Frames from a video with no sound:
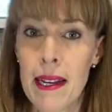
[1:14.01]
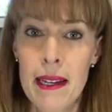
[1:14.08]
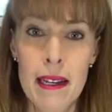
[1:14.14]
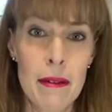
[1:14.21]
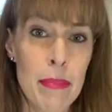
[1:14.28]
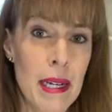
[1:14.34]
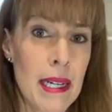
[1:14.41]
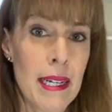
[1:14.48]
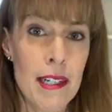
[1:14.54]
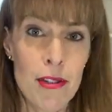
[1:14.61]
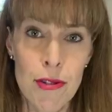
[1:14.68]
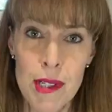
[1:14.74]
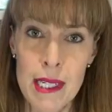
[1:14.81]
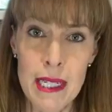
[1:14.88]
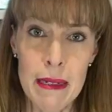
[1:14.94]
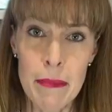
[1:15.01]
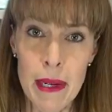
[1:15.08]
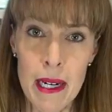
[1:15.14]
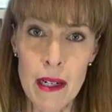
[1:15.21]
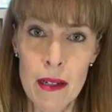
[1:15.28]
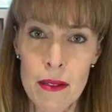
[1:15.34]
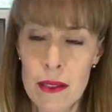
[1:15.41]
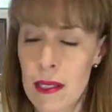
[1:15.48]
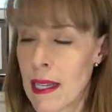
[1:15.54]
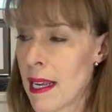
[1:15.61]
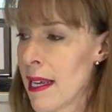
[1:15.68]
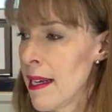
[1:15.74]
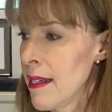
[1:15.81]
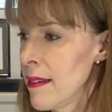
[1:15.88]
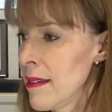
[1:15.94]
It could be an interesting belt,
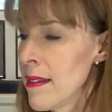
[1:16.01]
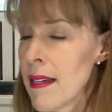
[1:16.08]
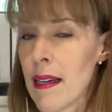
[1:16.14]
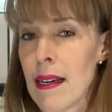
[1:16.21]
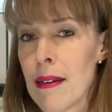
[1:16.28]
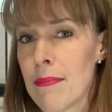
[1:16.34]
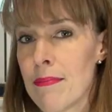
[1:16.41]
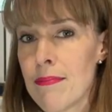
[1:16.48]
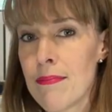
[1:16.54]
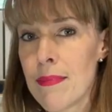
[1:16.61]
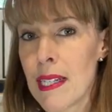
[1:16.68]
and I'm